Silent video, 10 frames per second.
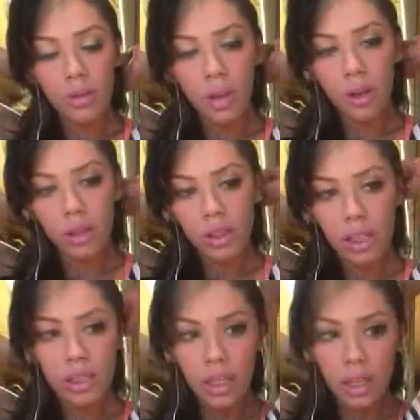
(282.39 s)
They're
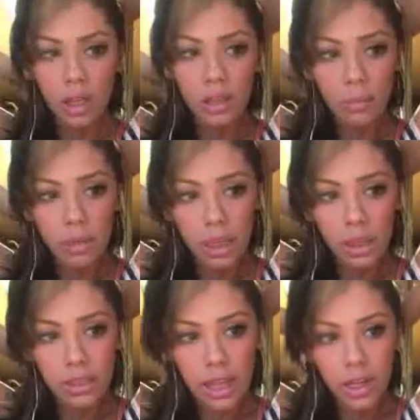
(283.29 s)
discussing something
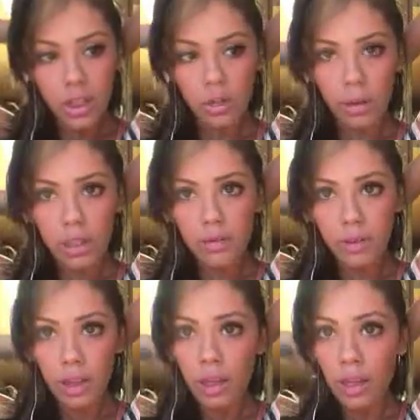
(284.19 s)
that's actually
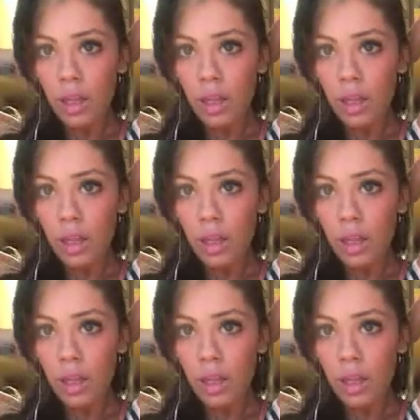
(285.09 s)
relatively